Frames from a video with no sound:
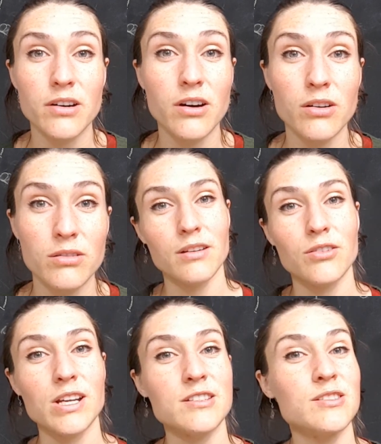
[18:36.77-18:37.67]
of
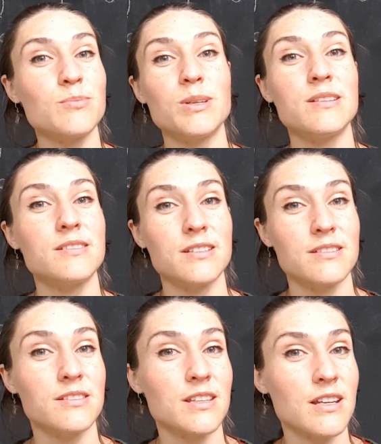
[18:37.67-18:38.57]
great
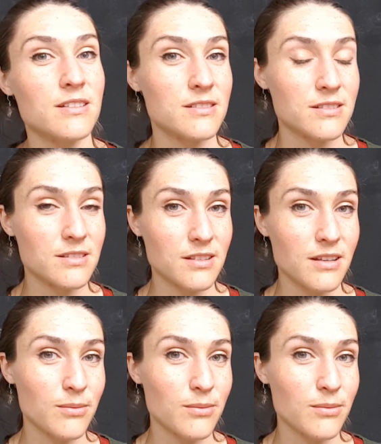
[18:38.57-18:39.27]
species that is